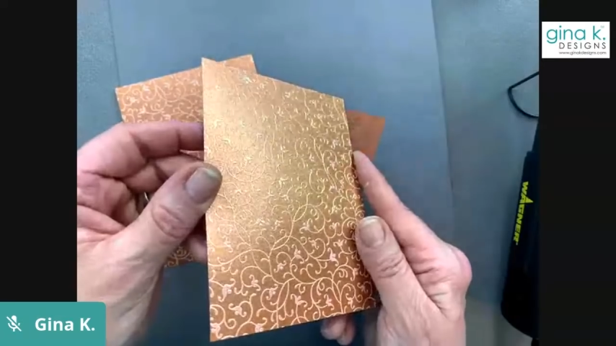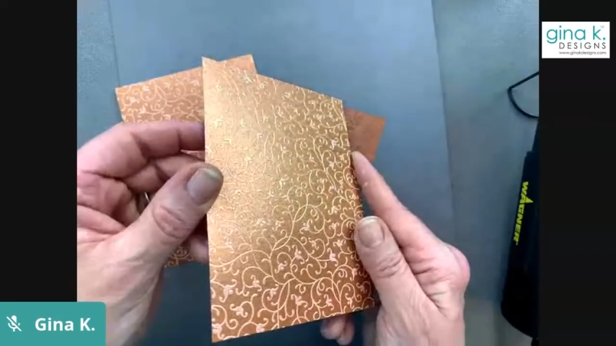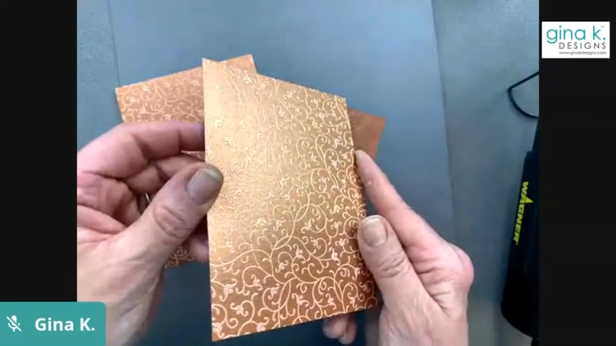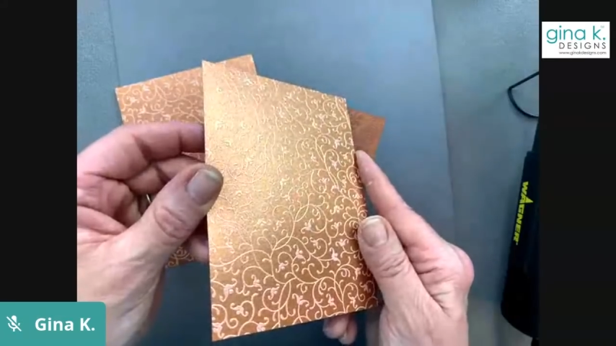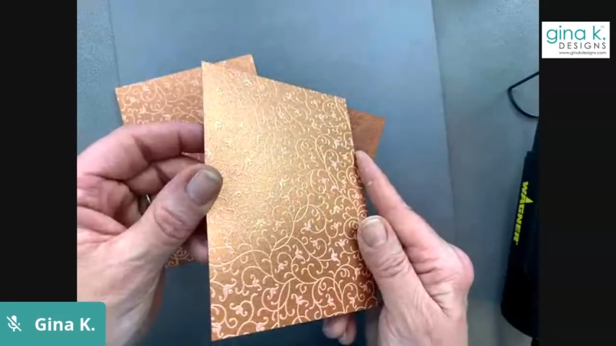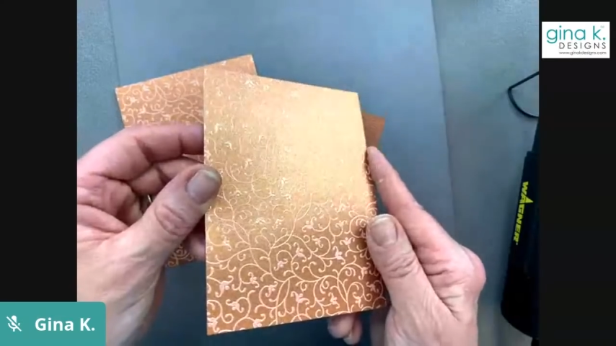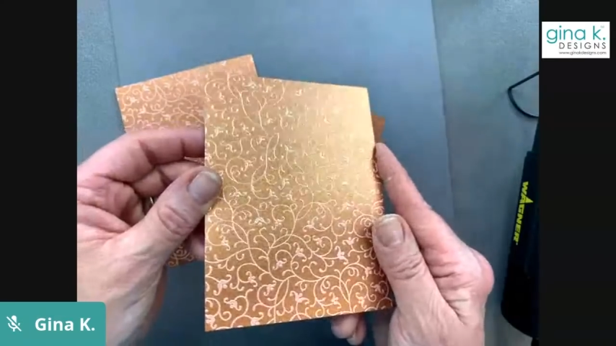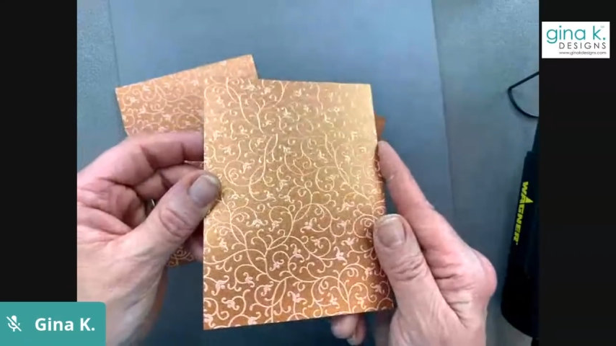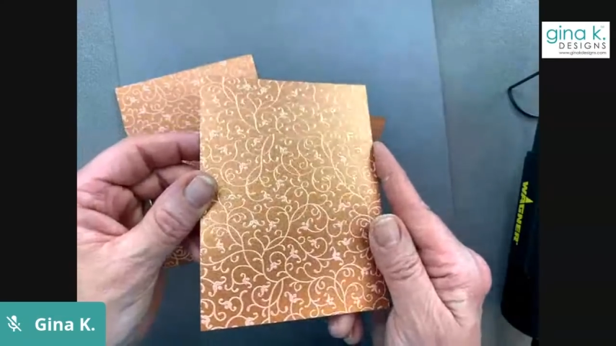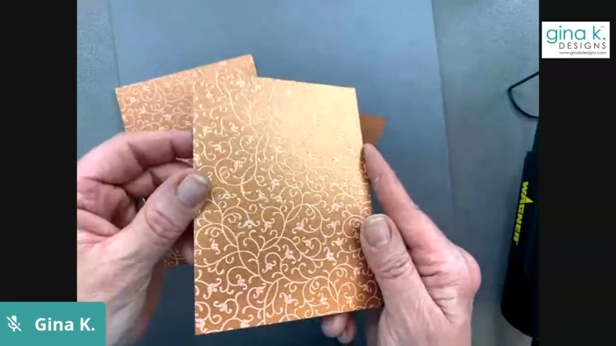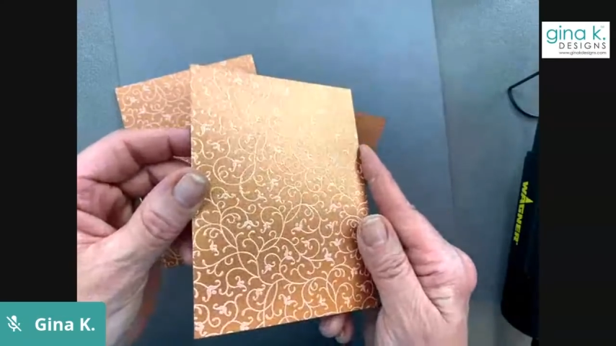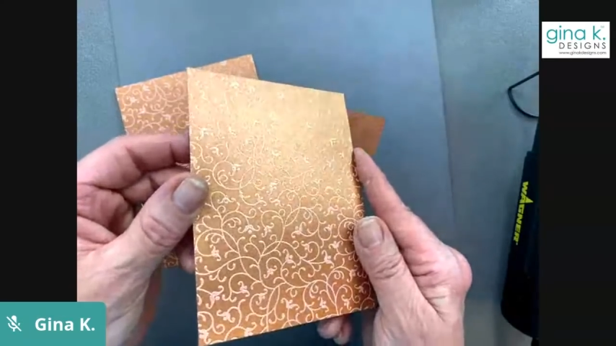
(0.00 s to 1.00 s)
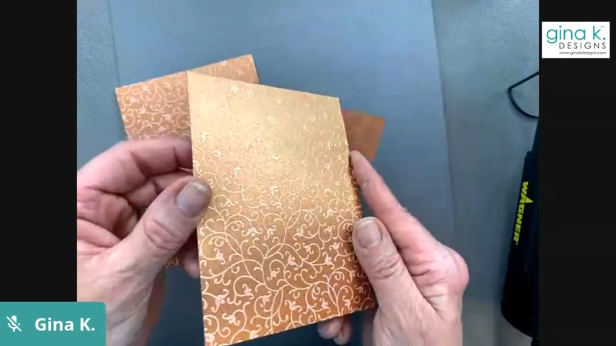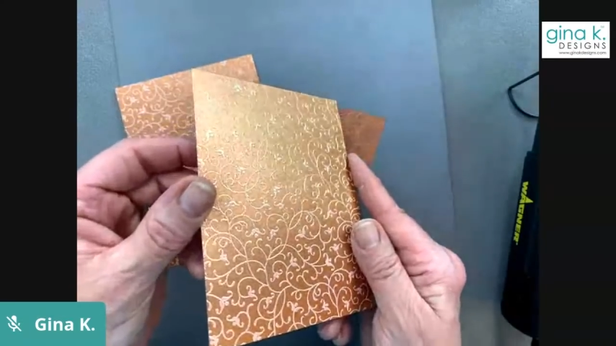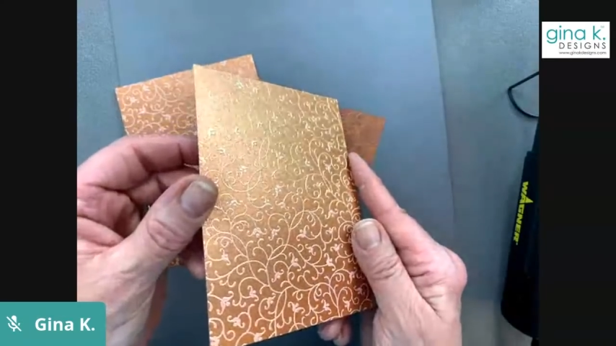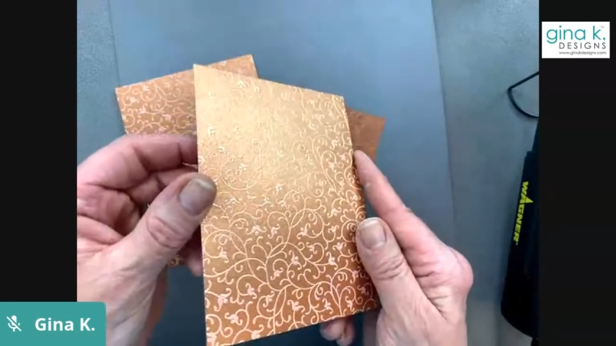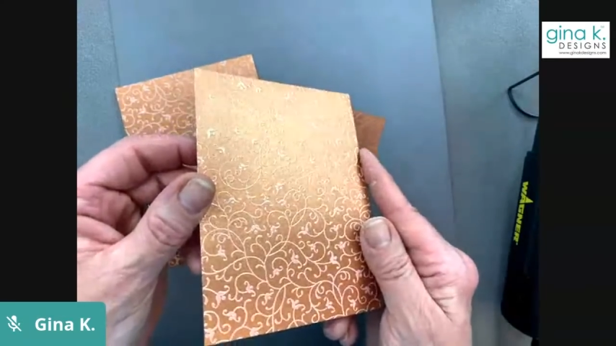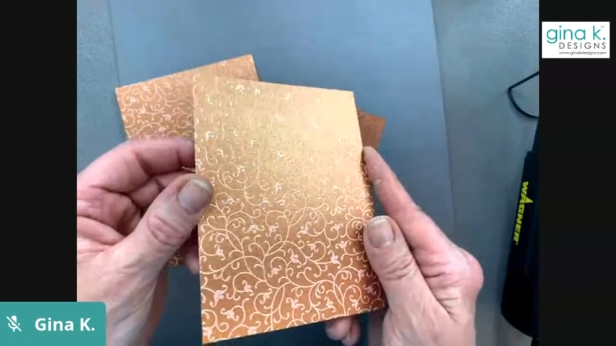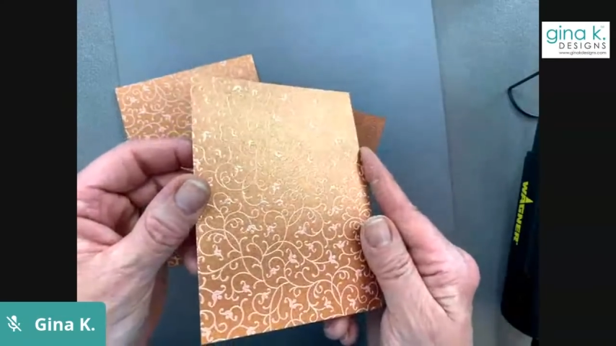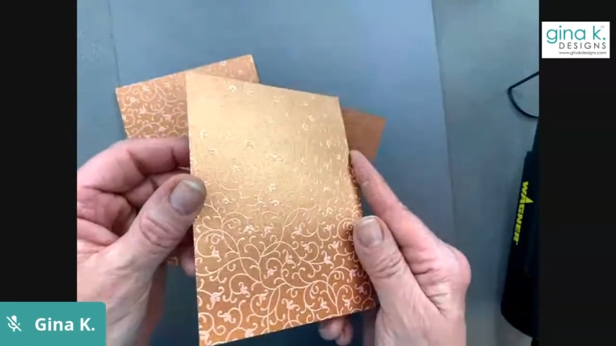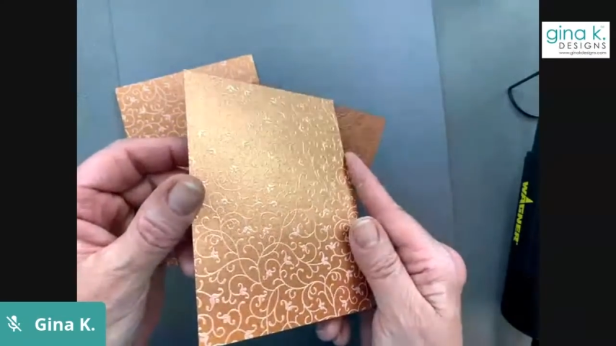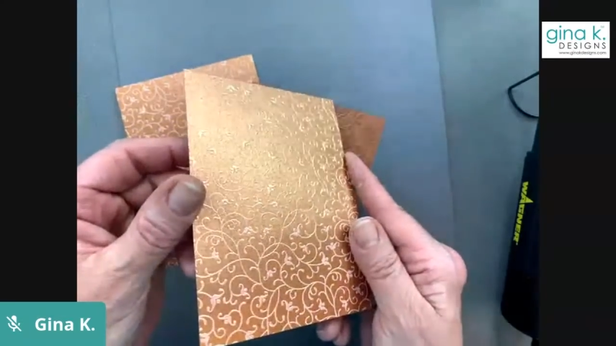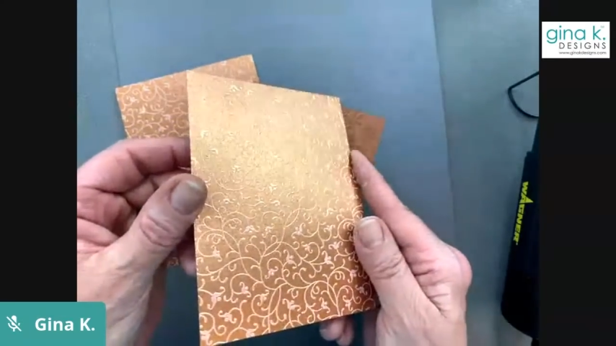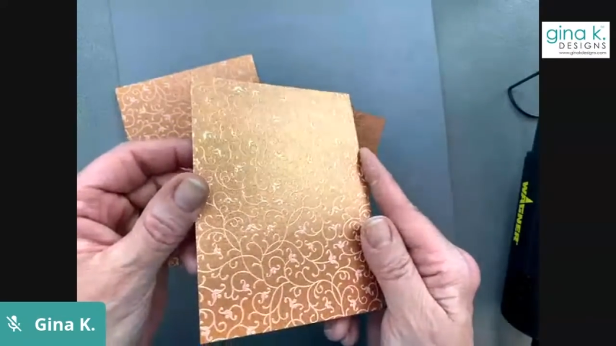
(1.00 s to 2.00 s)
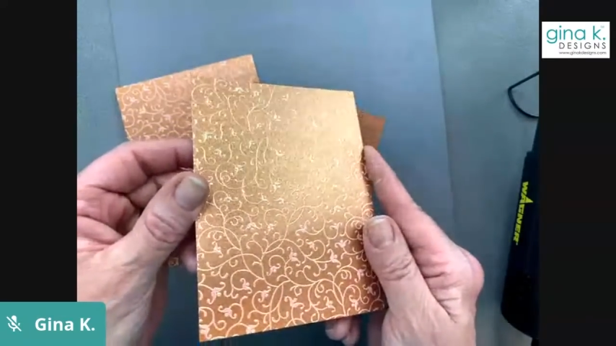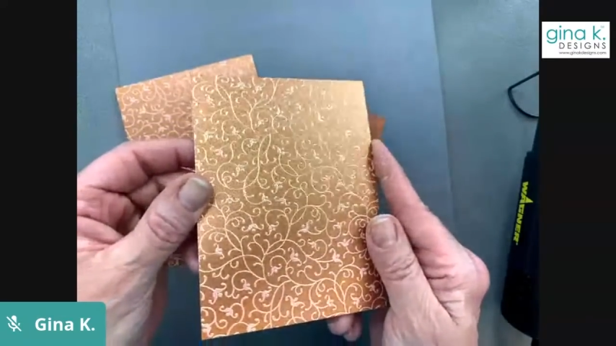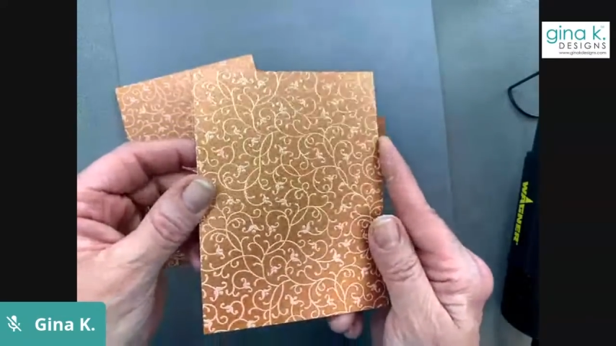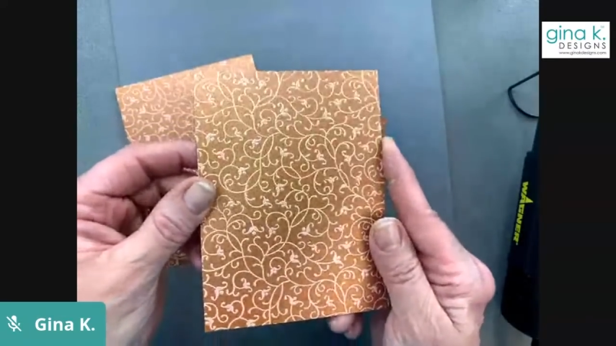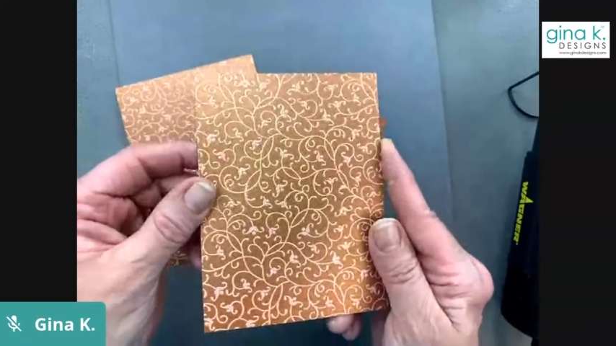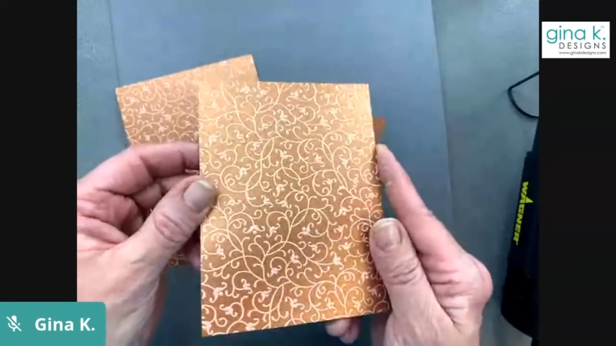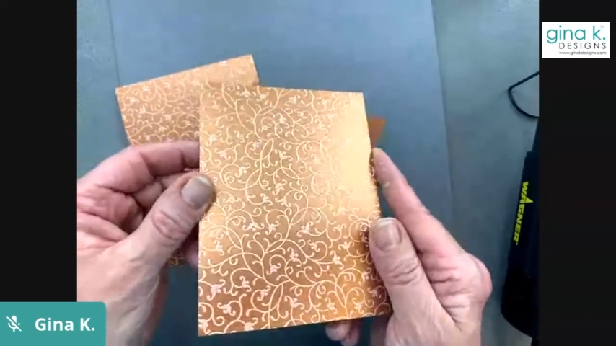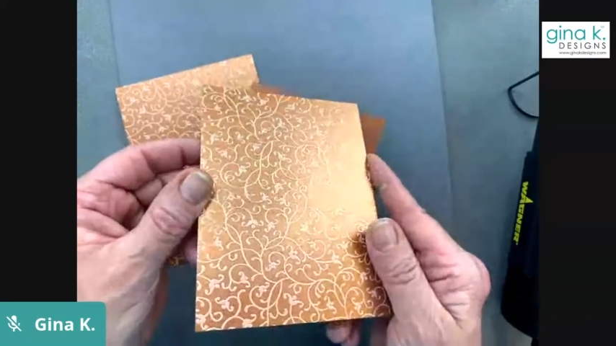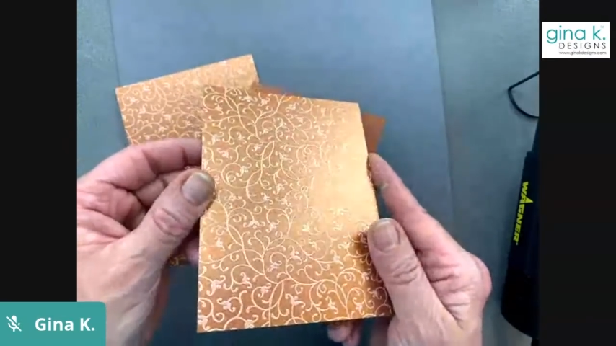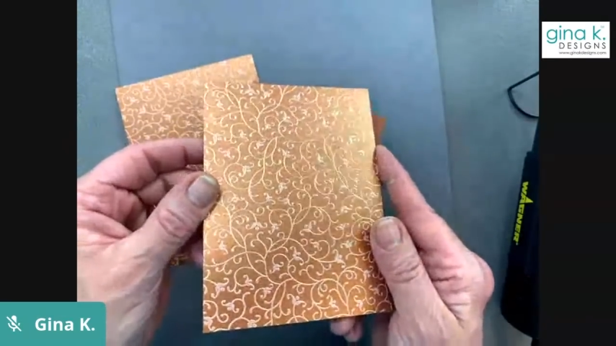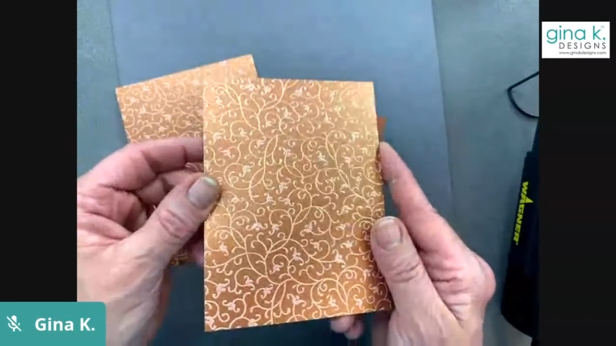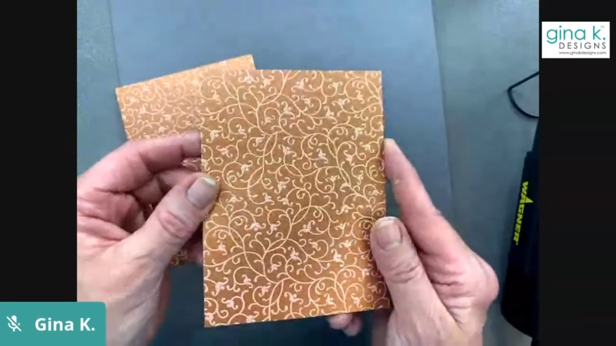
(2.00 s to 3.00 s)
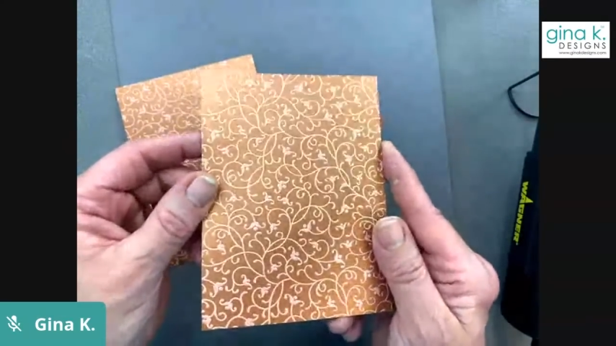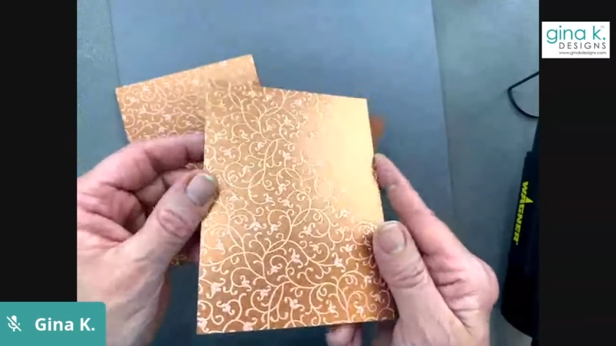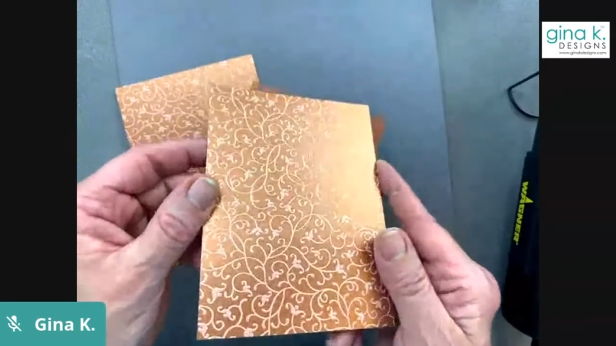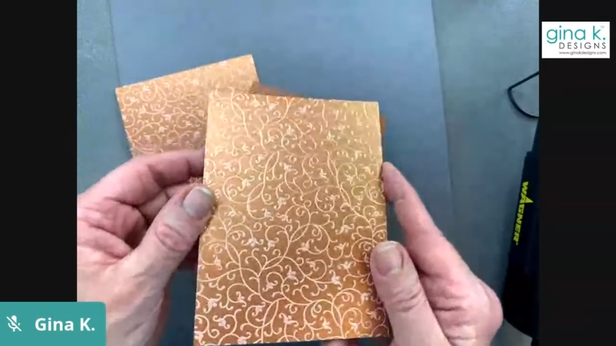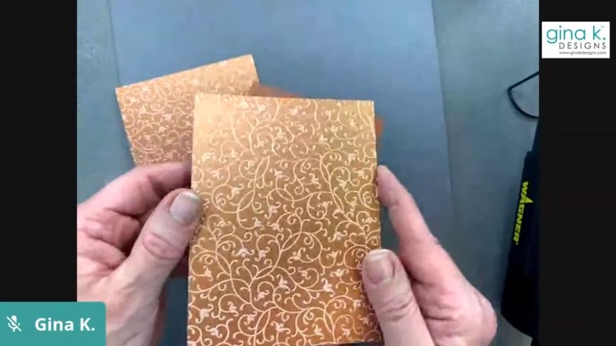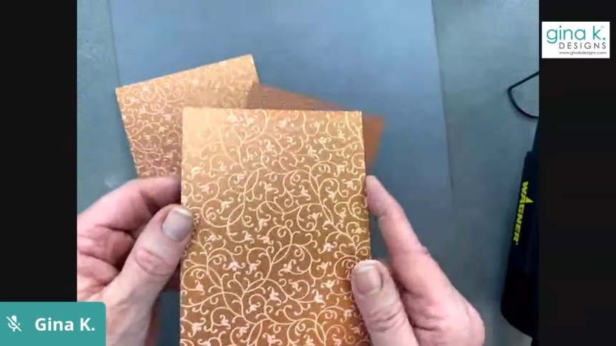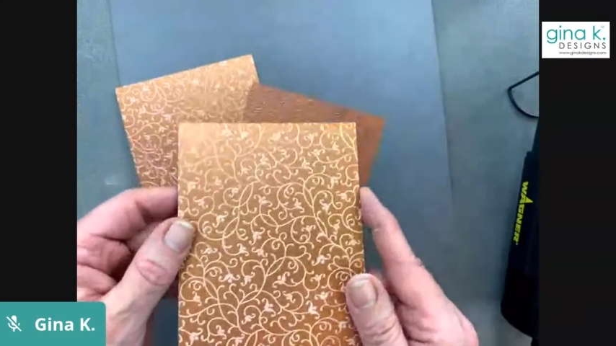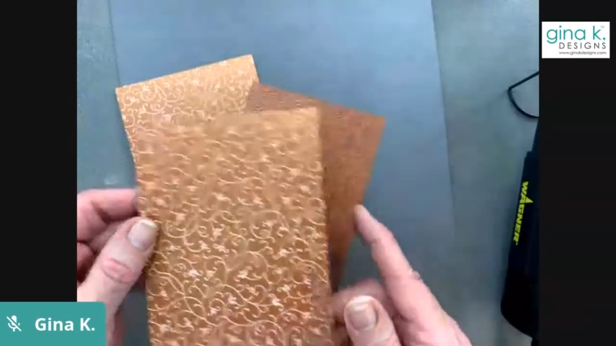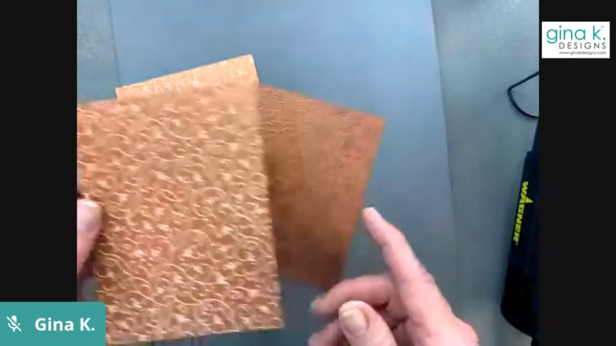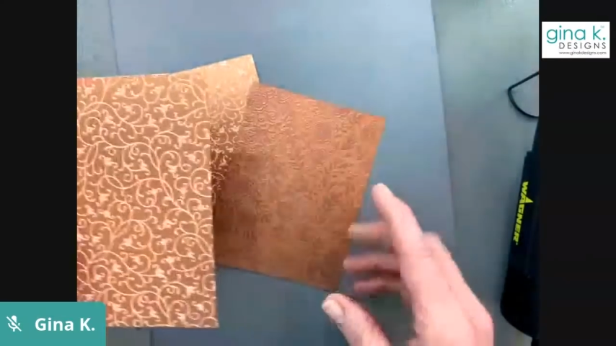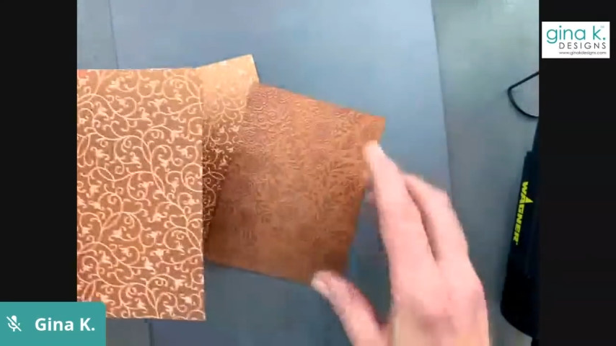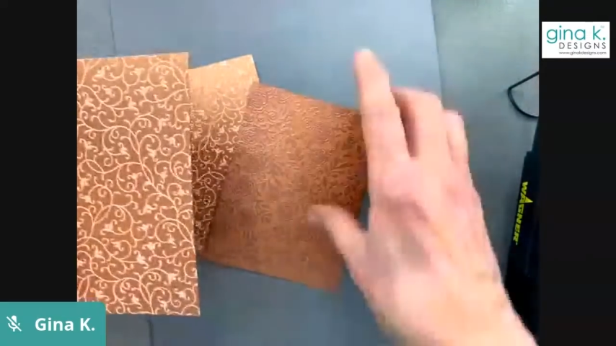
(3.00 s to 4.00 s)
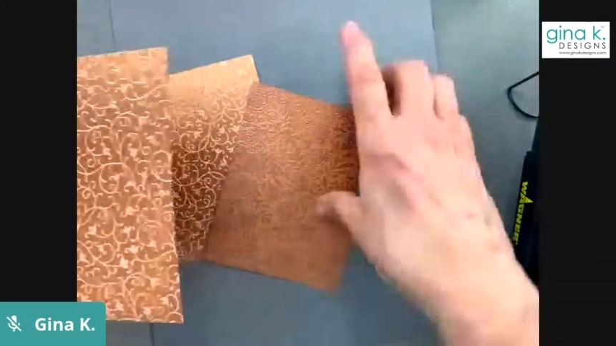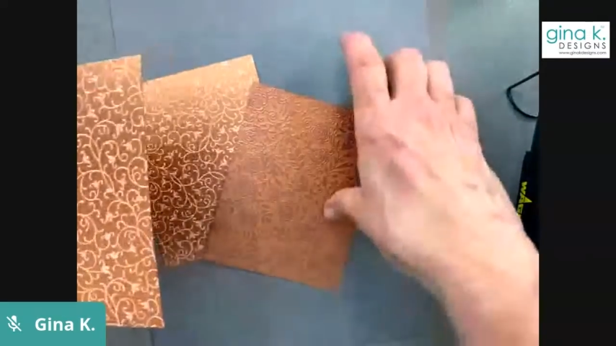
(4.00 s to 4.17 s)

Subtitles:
[unreadable: no face in view]